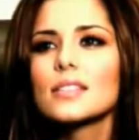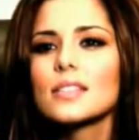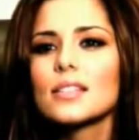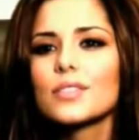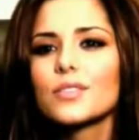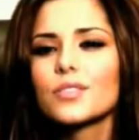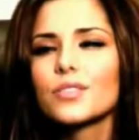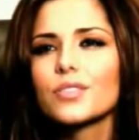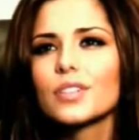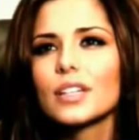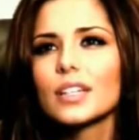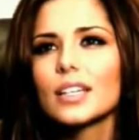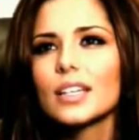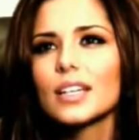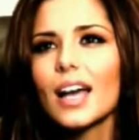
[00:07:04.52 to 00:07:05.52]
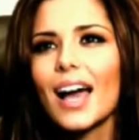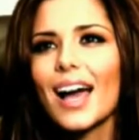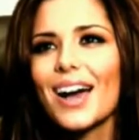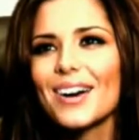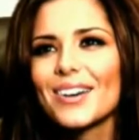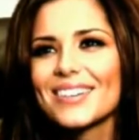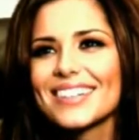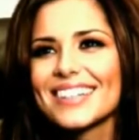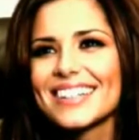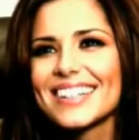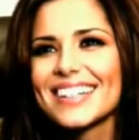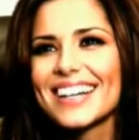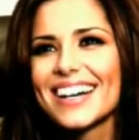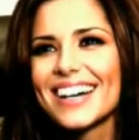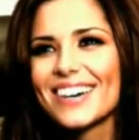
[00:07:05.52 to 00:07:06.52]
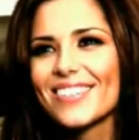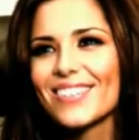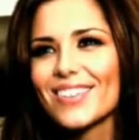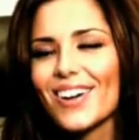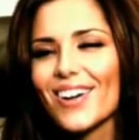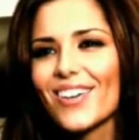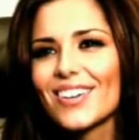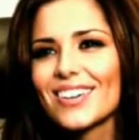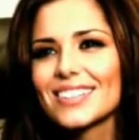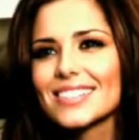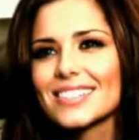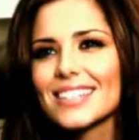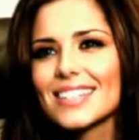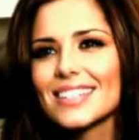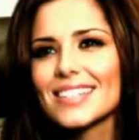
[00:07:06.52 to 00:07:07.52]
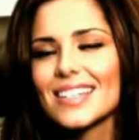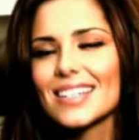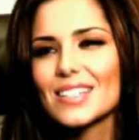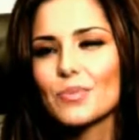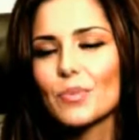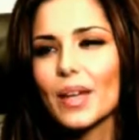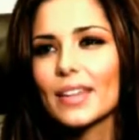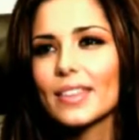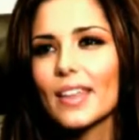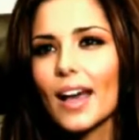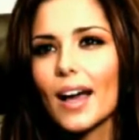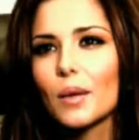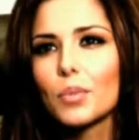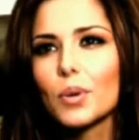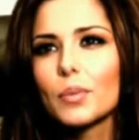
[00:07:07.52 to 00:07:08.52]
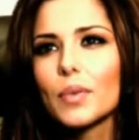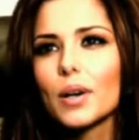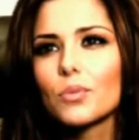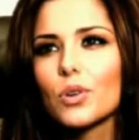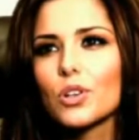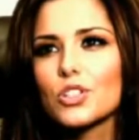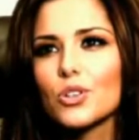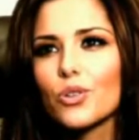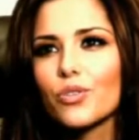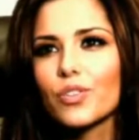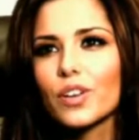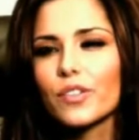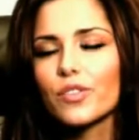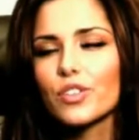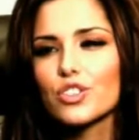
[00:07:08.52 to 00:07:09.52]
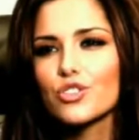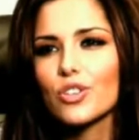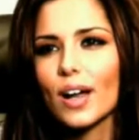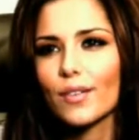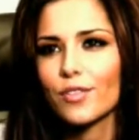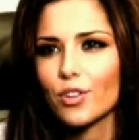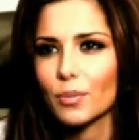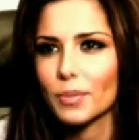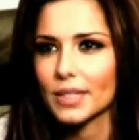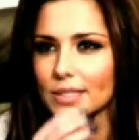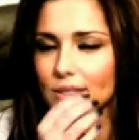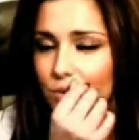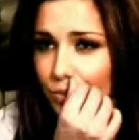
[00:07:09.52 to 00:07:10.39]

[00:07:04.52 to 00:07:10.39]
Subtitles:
Stephen Feeney. How long did it take to make the album, and what's your favourite track from it?